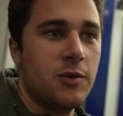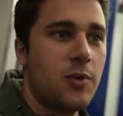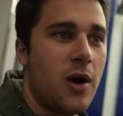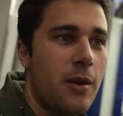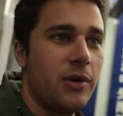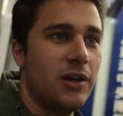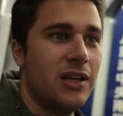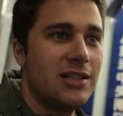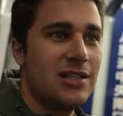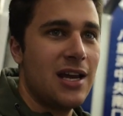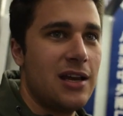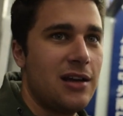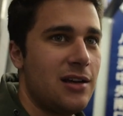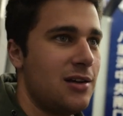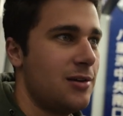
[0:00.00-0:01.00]
It's probably going to
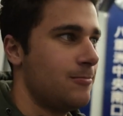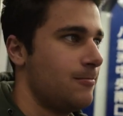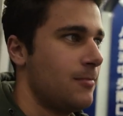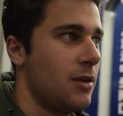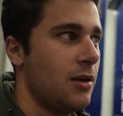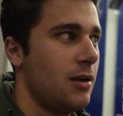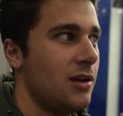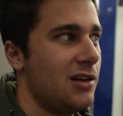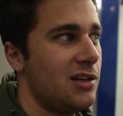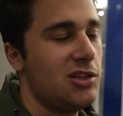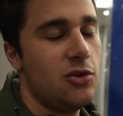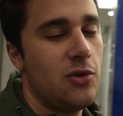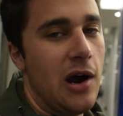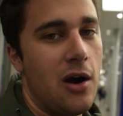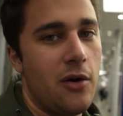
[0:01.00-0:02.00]
take
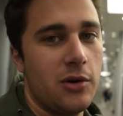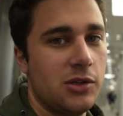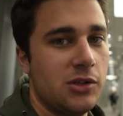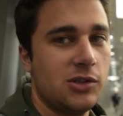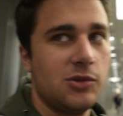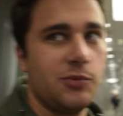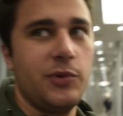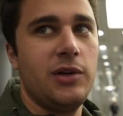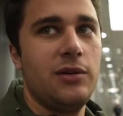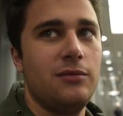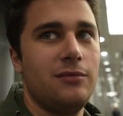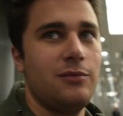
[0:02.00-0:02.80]
two hours. We,